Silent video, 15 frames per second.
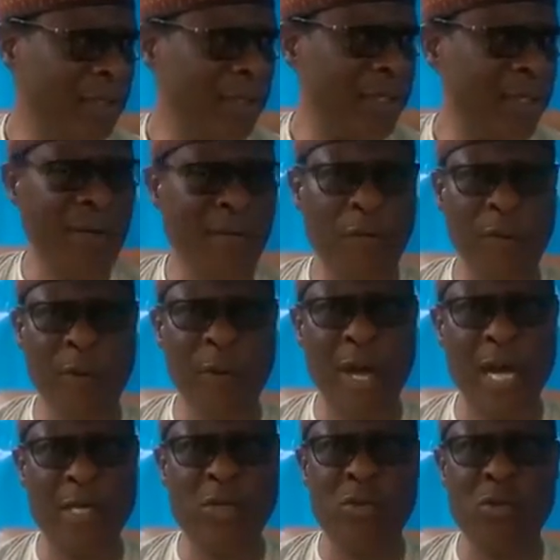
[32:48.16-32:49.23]
If you
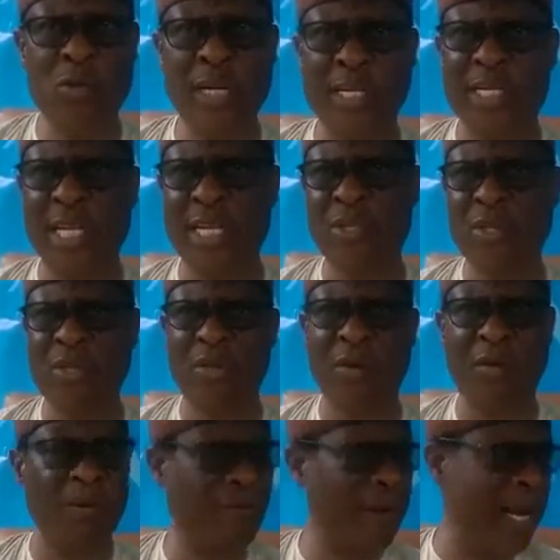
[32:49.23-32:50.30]
were to do the census of
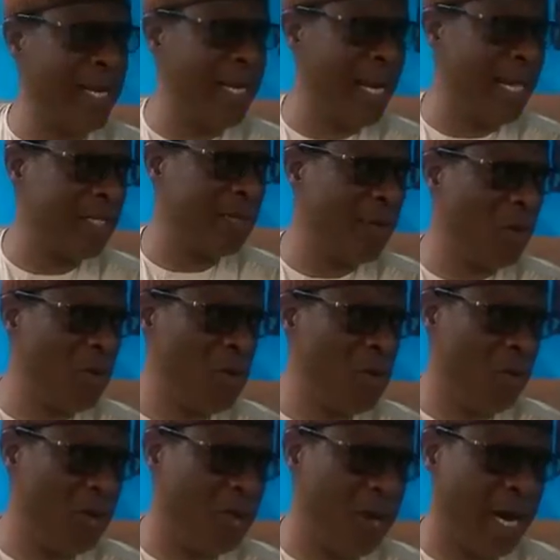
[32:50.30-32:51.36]
the Fulani herdsmen who
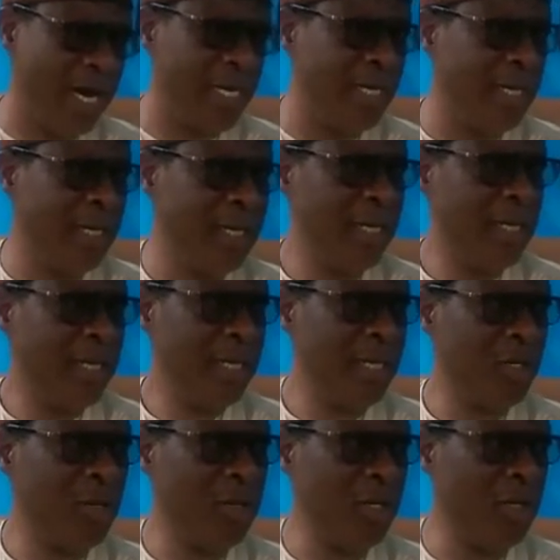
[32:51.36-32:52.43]
know Bayari,
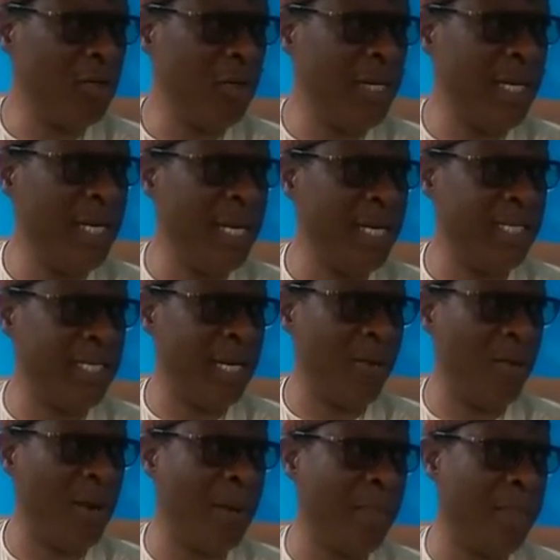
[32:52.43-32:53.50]
it's going to be less than
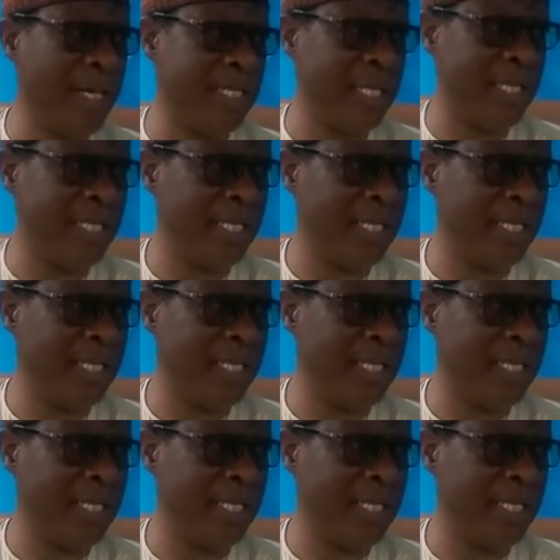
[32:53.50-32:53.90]
1%.